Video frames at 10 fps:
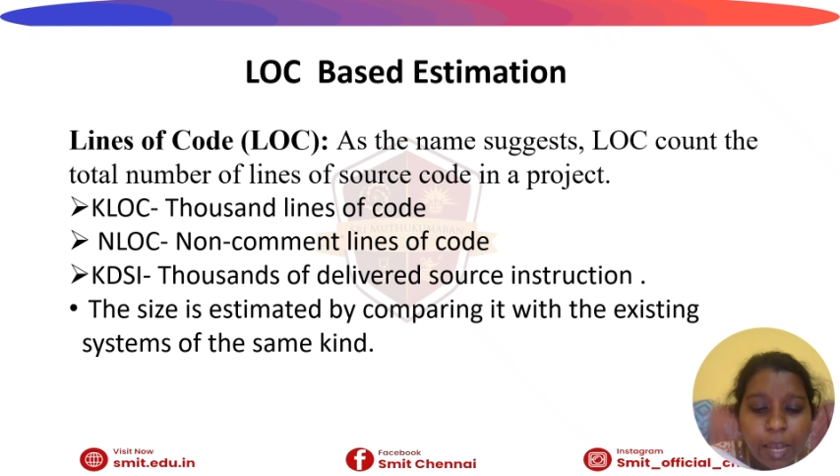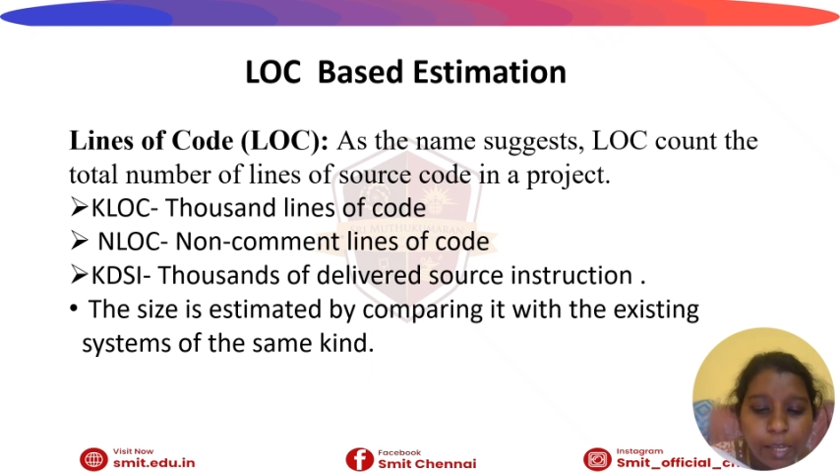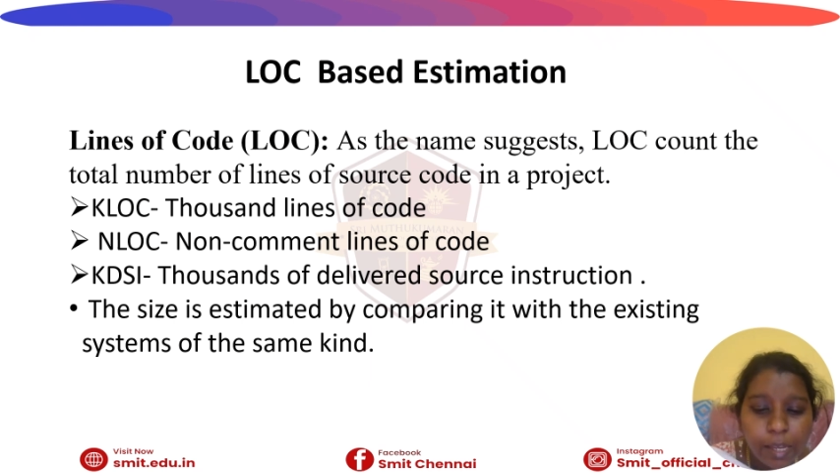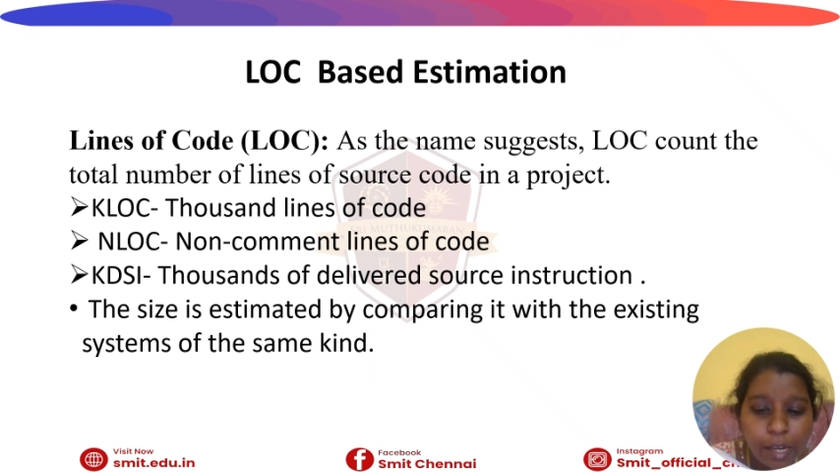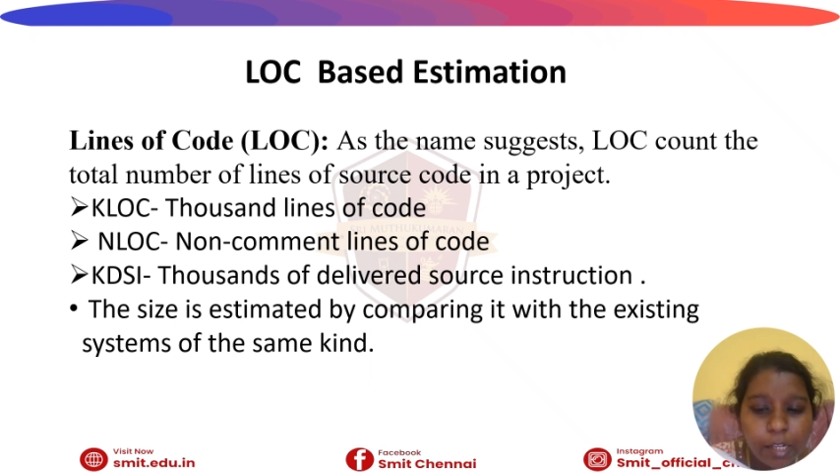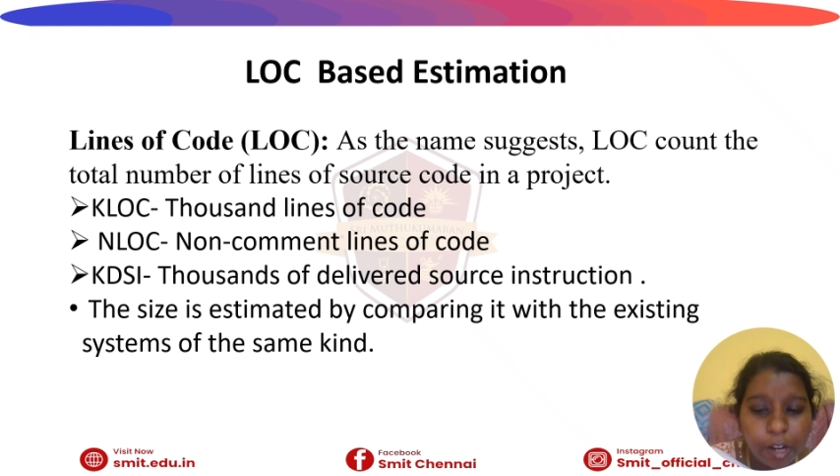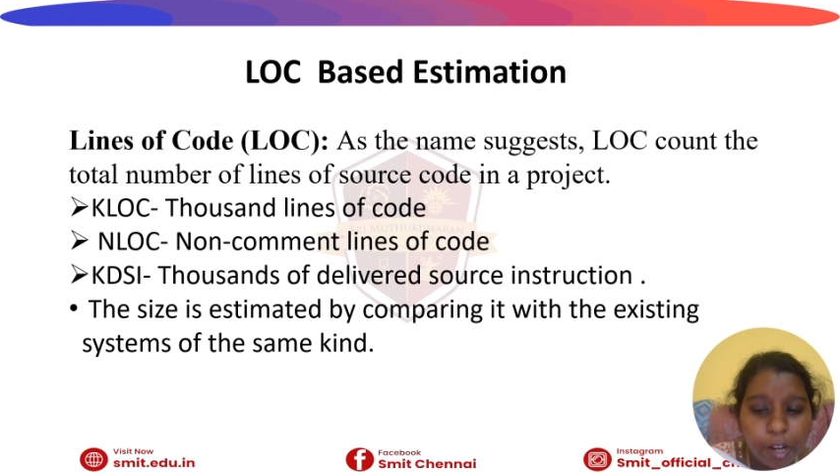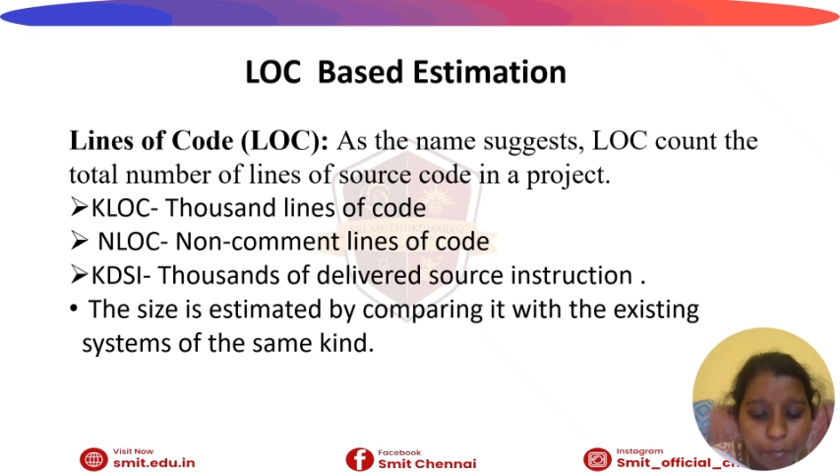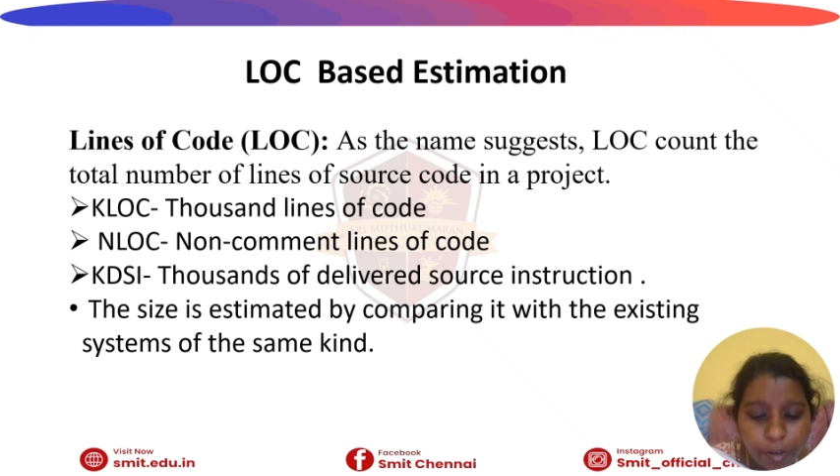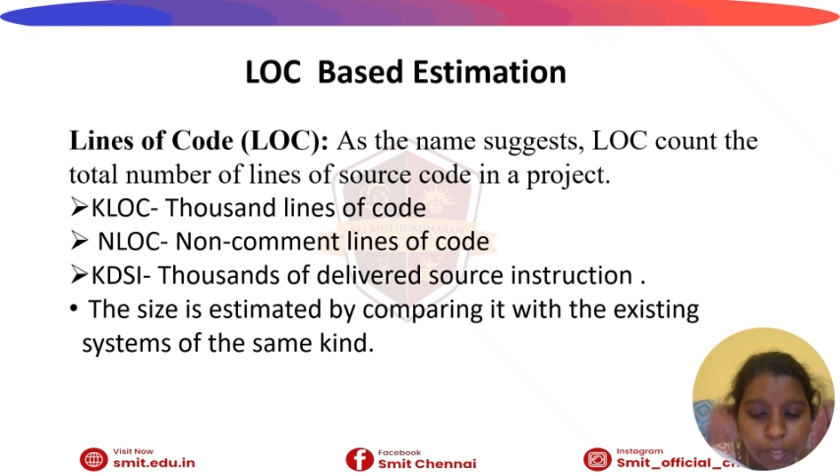Here it
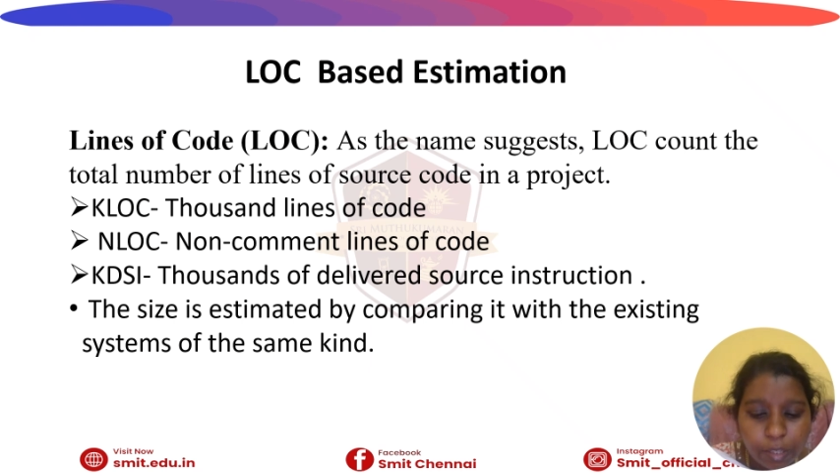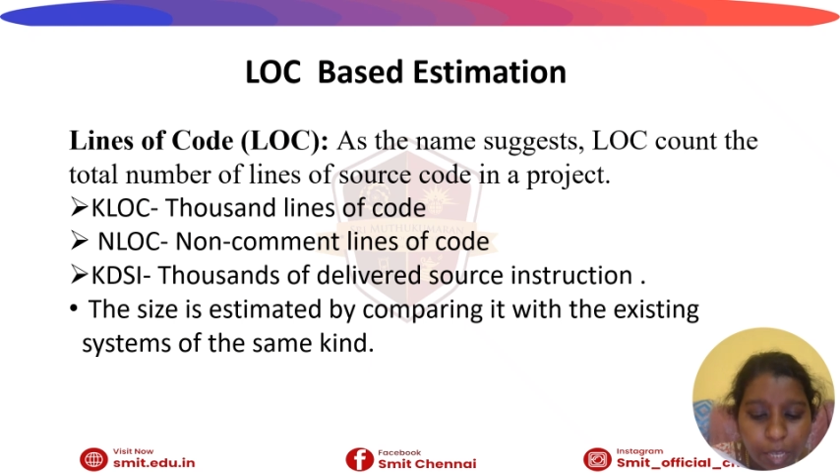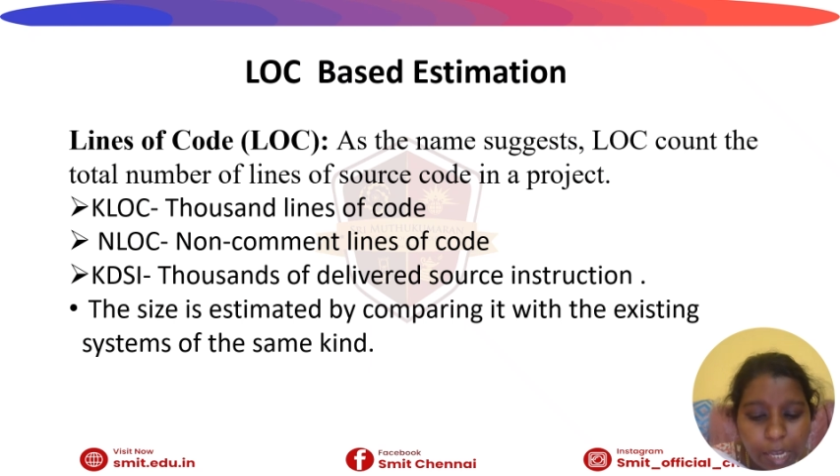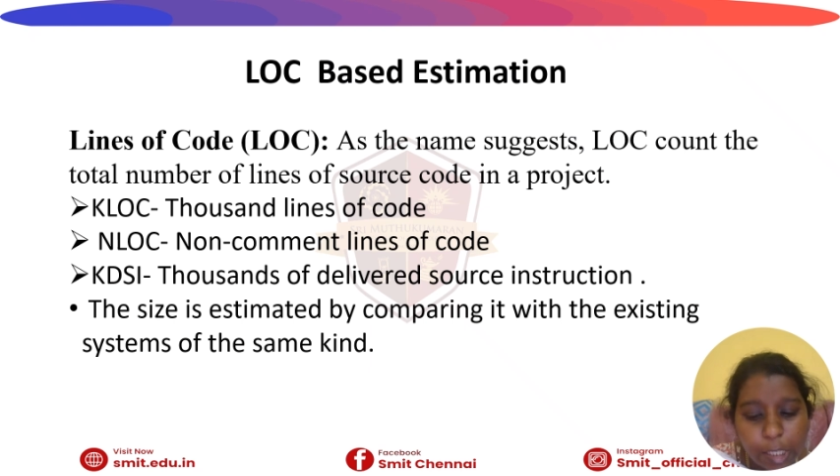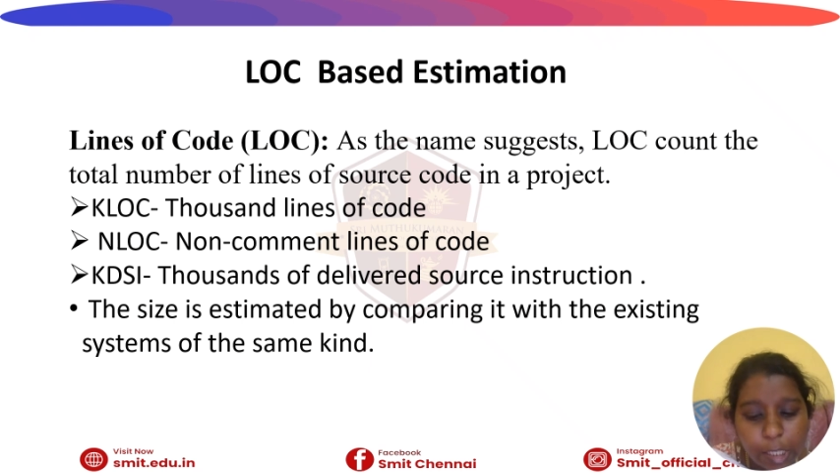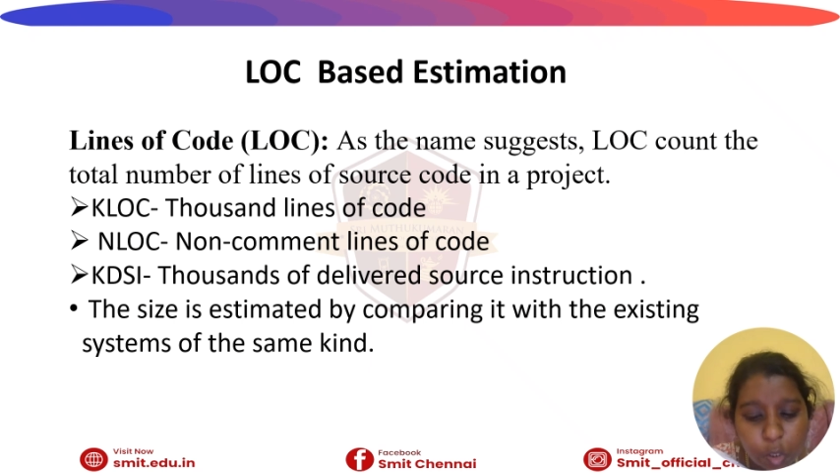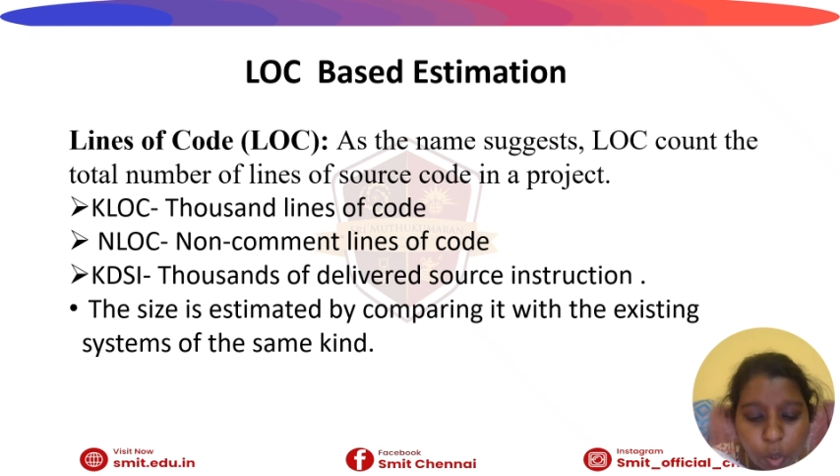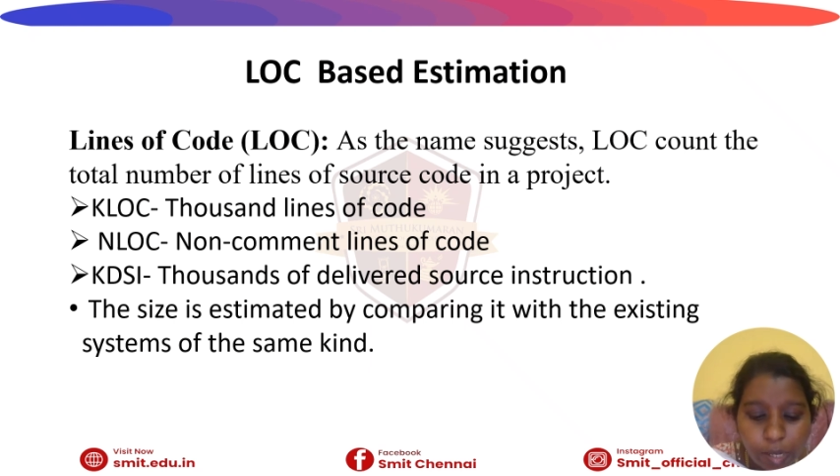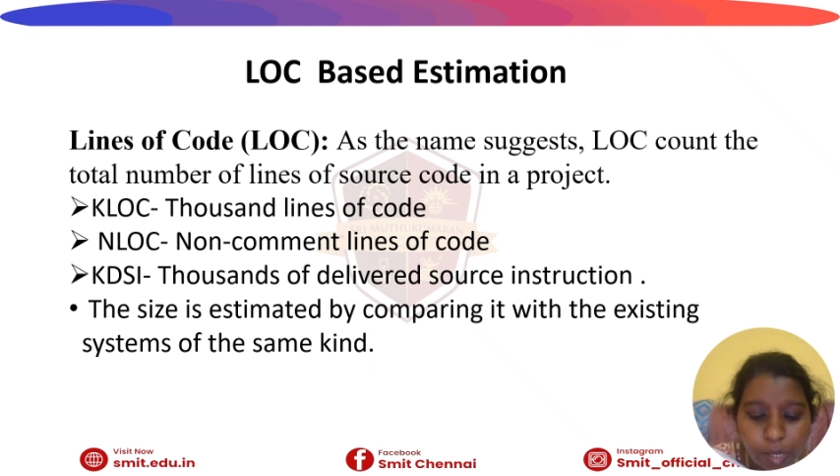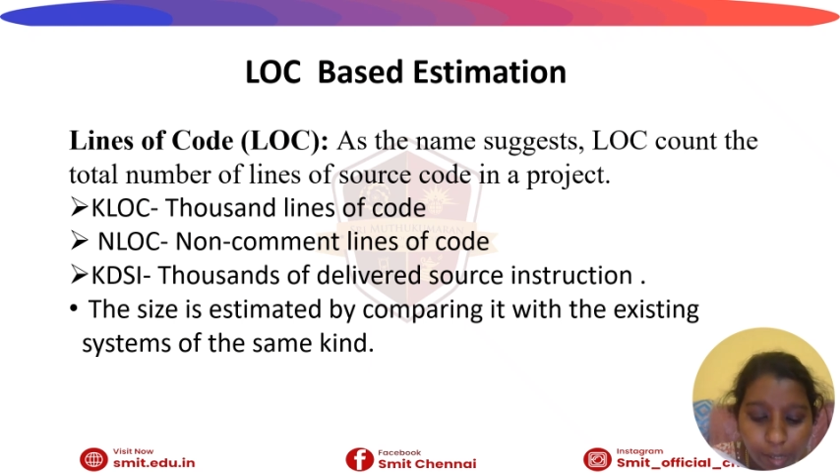refers the
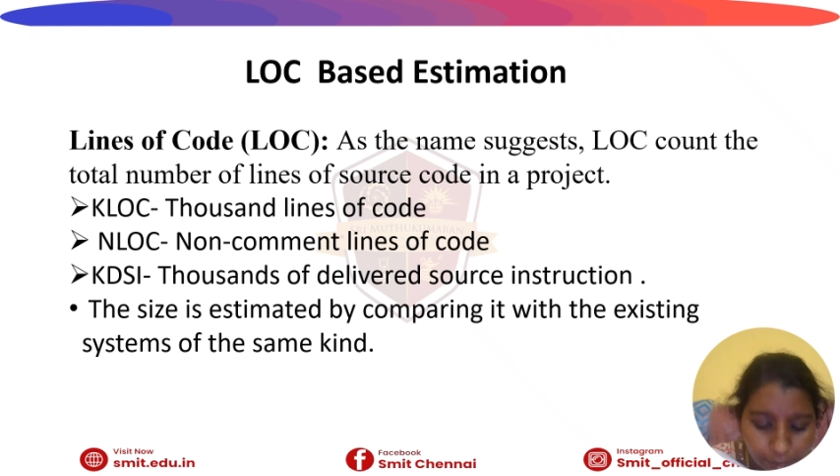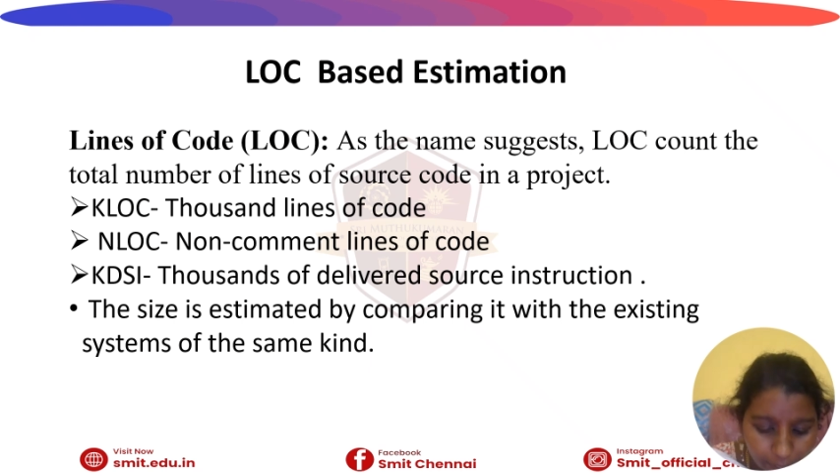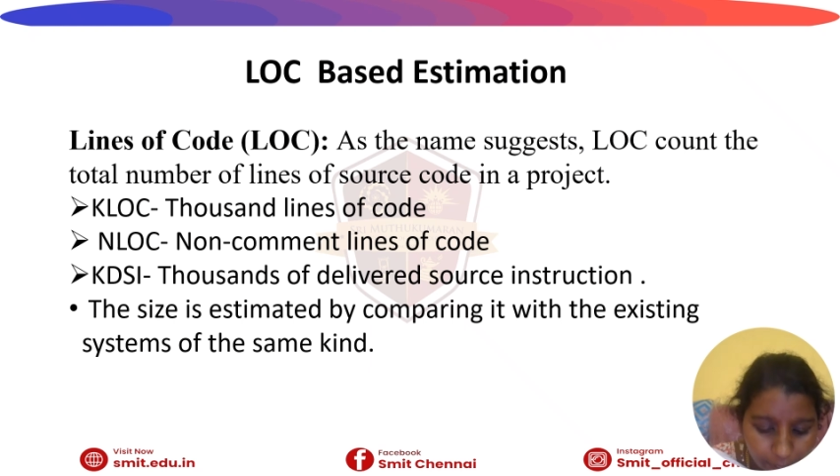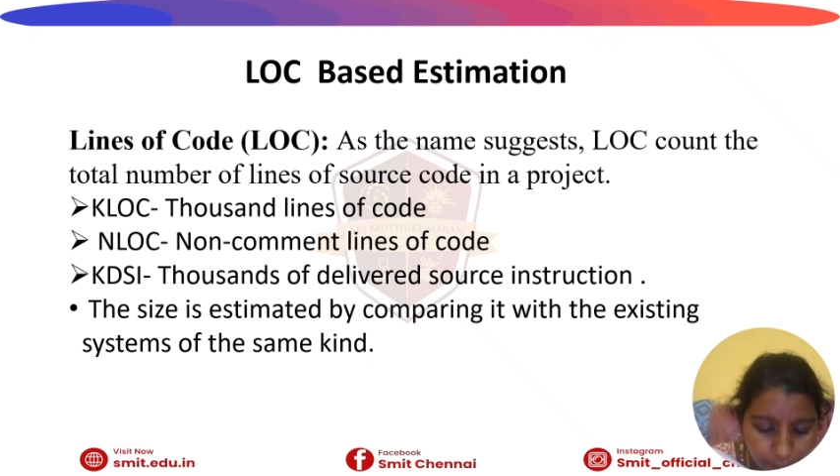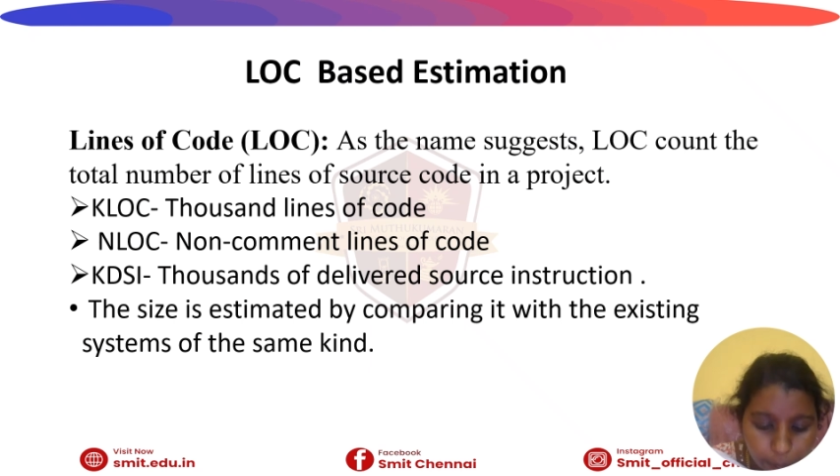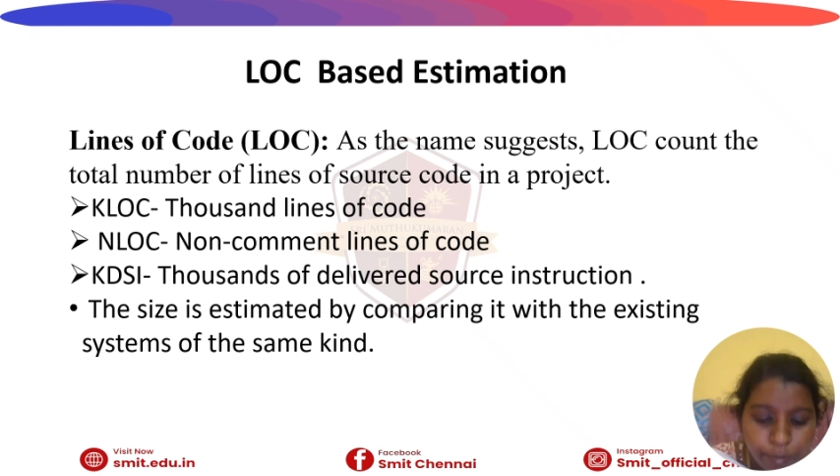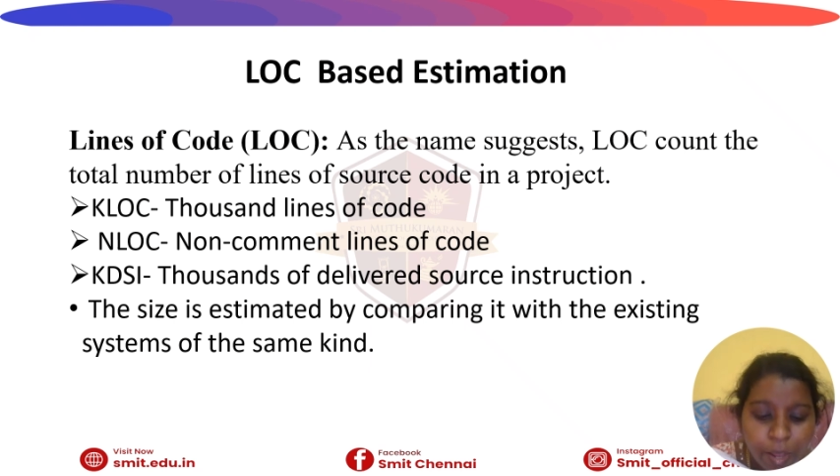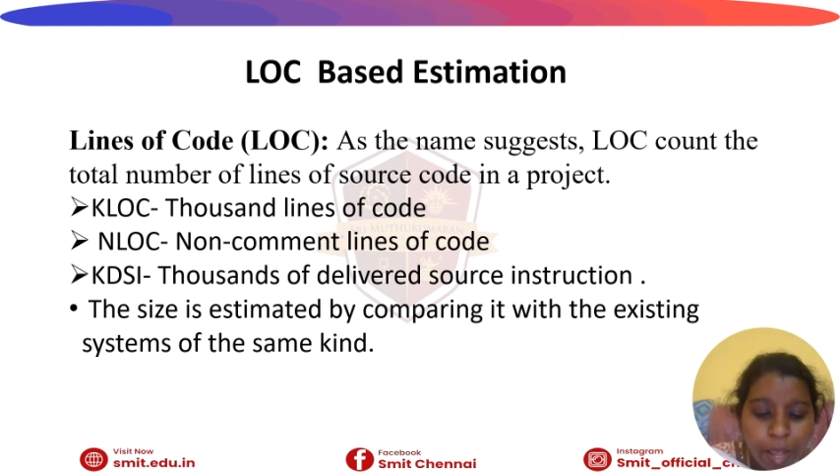historical data.